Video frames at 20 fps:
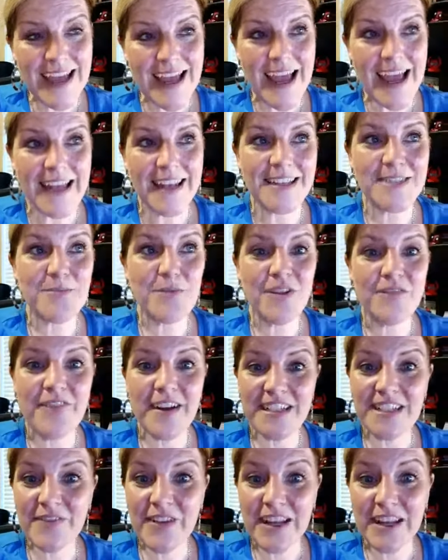and it's more
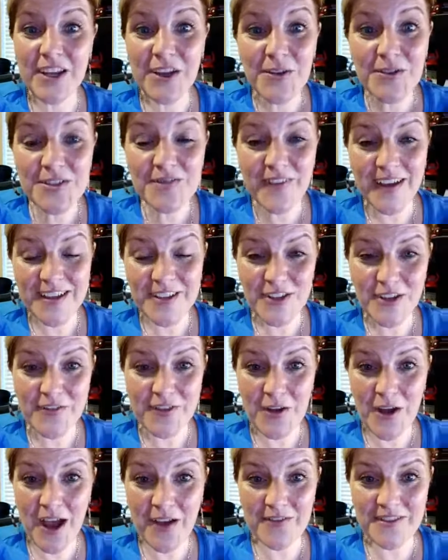effective, and it goes faster if
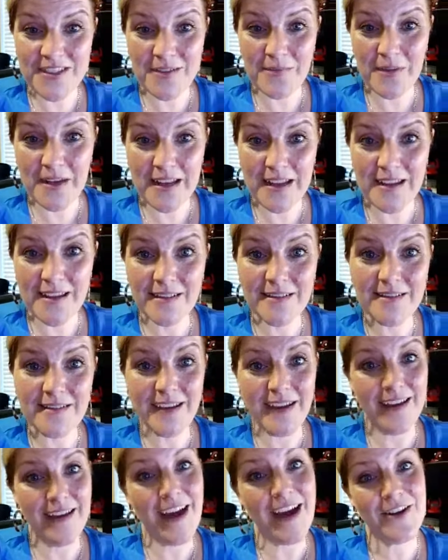you have somebody,
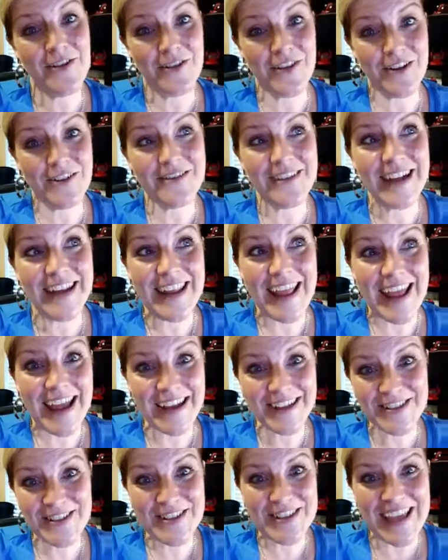I don't know, an
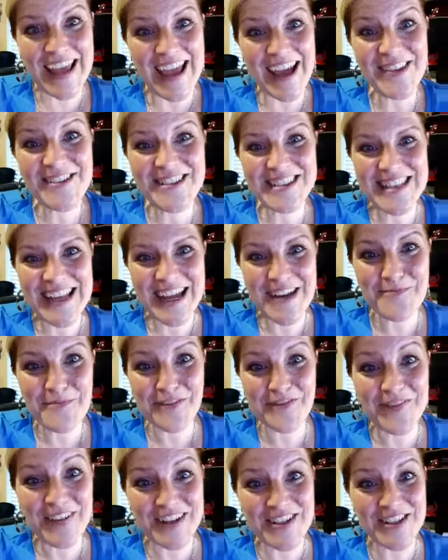outside
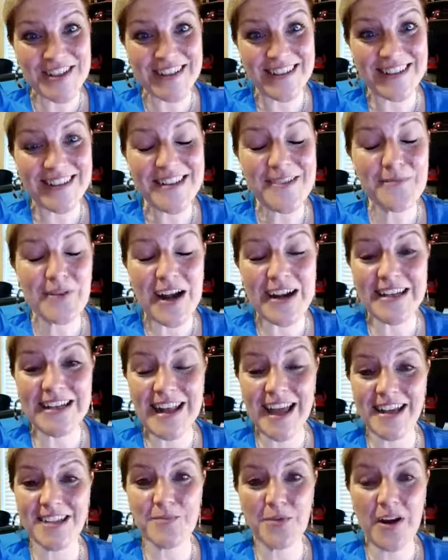professional, a branding
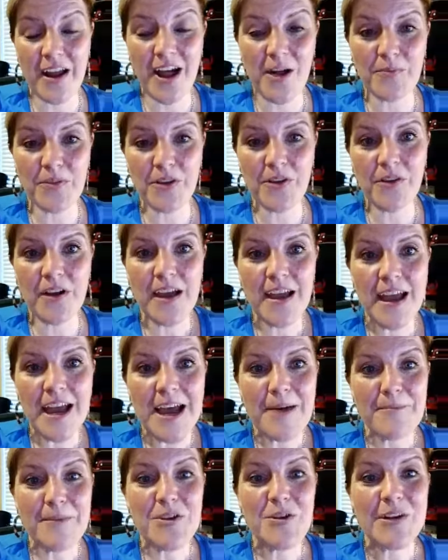expert help you.
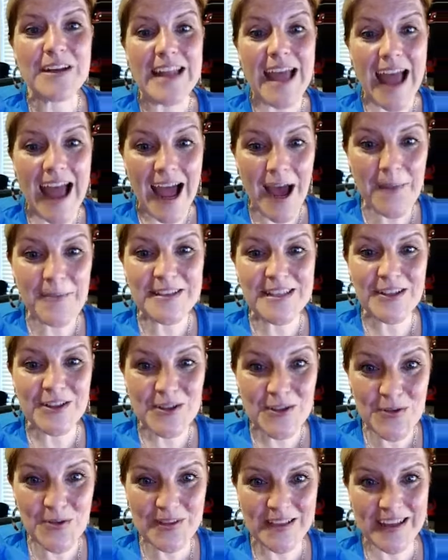But you can
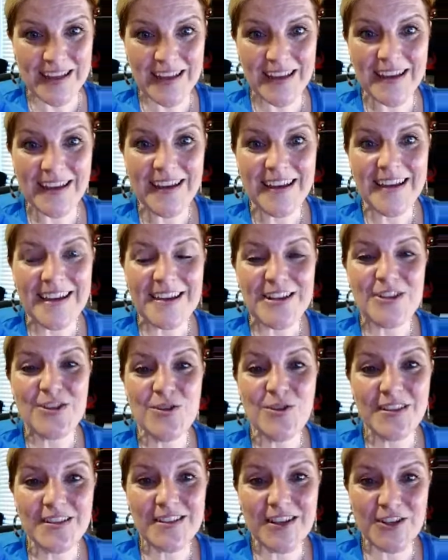absolutely
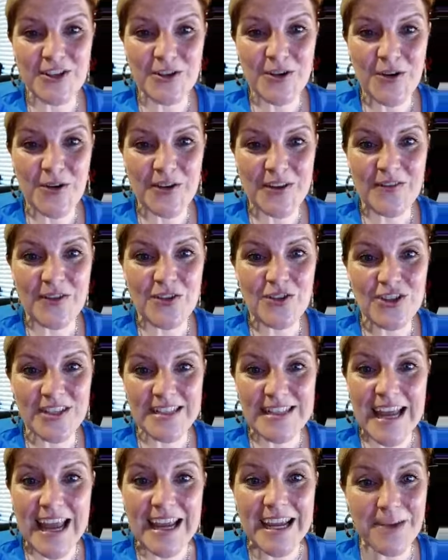do this on your own if you
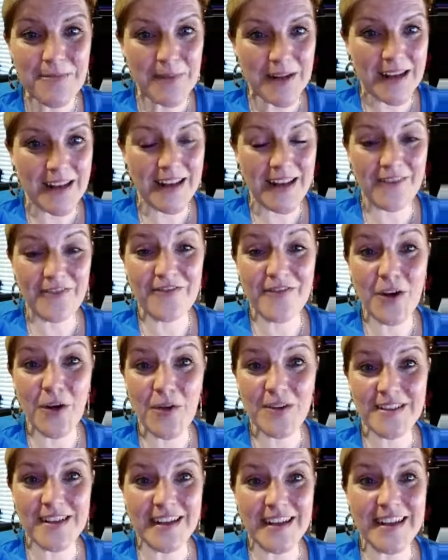just take a minute and
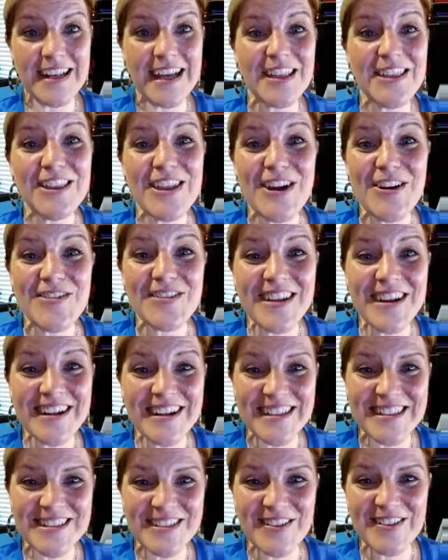focus on it. Hello, Lark.
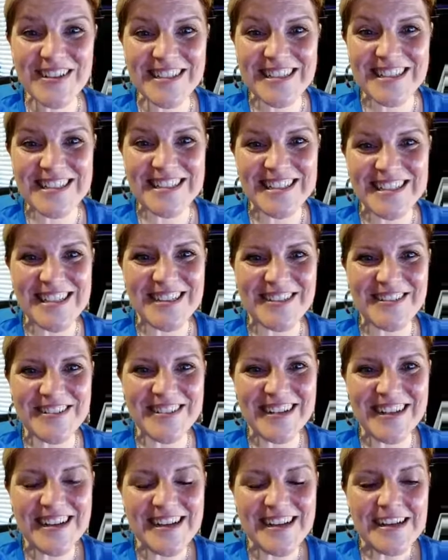It's so good to see you.
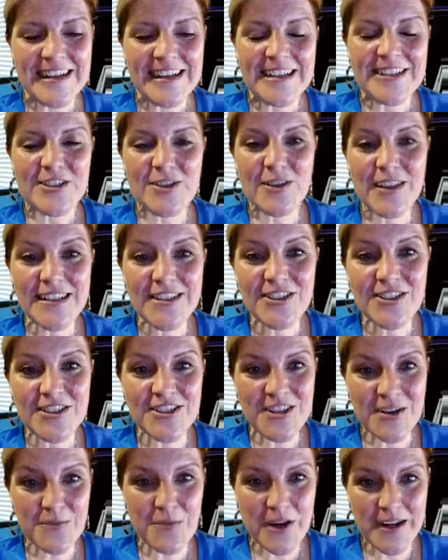So let's just
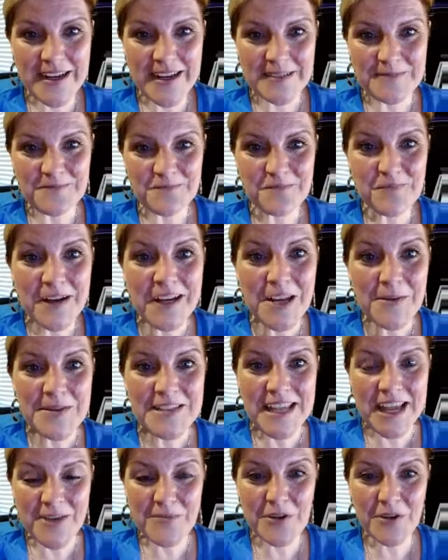jump right in. My name is
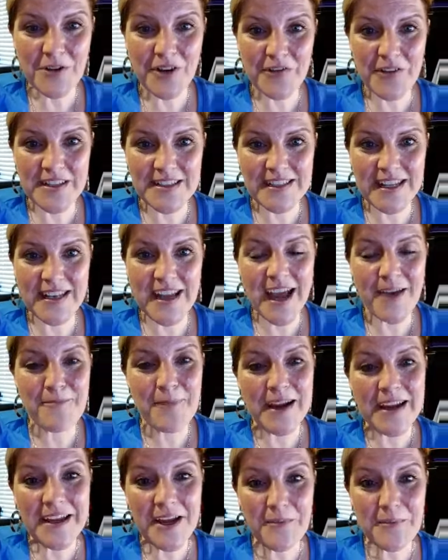Amber Griffiths, and
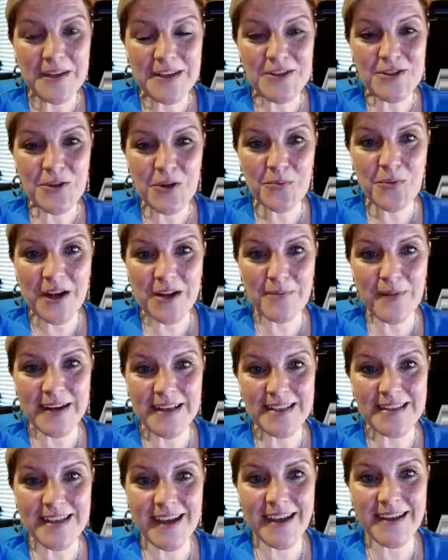my company is Your Brand by
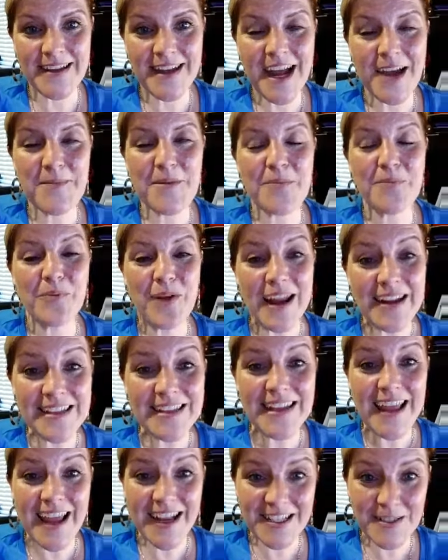Design, and I'm a
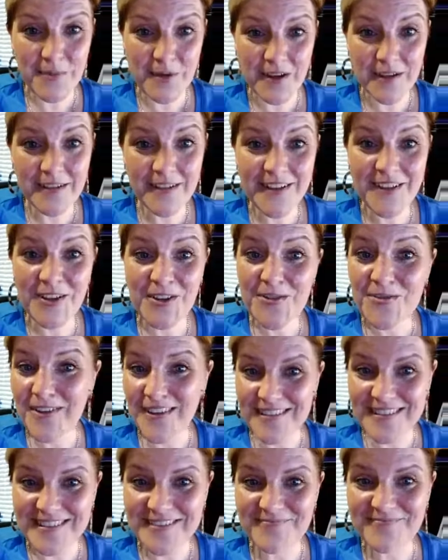branding expert, you're
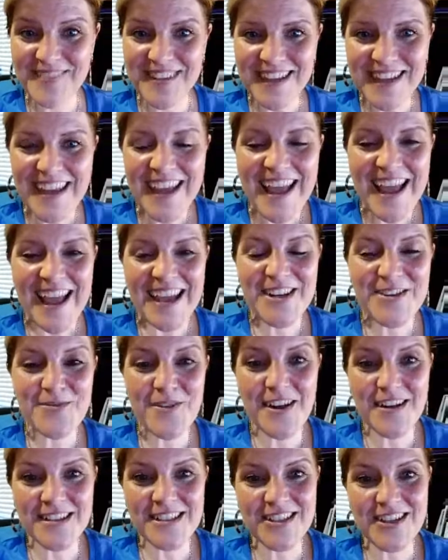welcome, and a
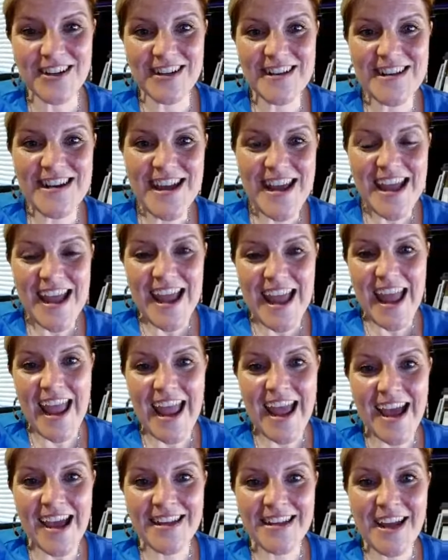rock star.
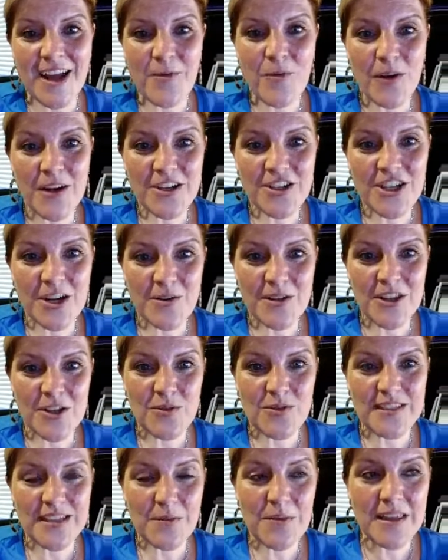And I want to share with you
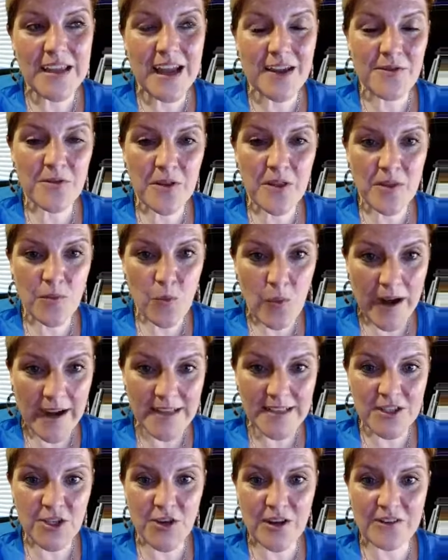some of the other
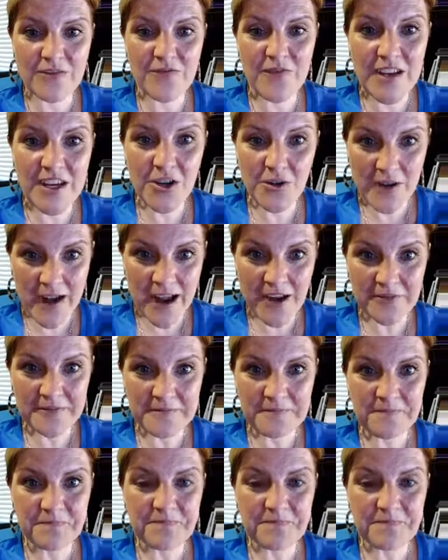ways you can figure out